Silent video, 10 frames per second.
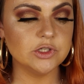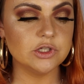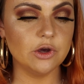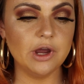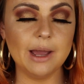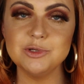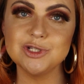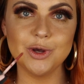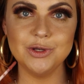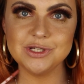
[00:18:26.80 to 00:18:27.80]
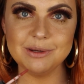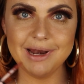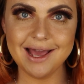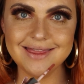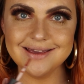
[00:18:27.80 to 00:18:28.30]
So I'm just going to
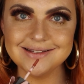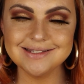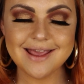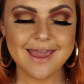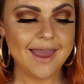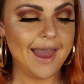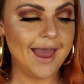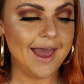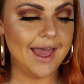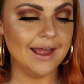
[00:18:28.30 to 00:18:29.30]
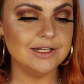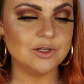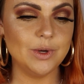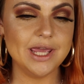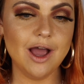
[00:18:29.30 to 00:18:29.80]
apply this, and
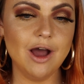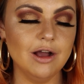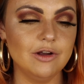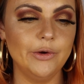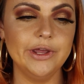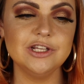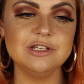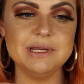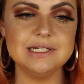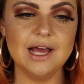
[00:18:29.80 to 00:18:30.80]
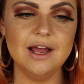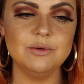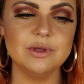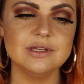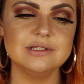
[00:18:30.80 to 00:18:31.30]
we are going to be
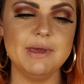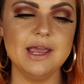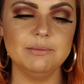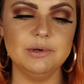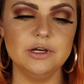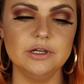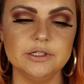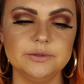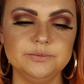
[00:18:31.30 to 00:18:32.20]
done with this makeup look.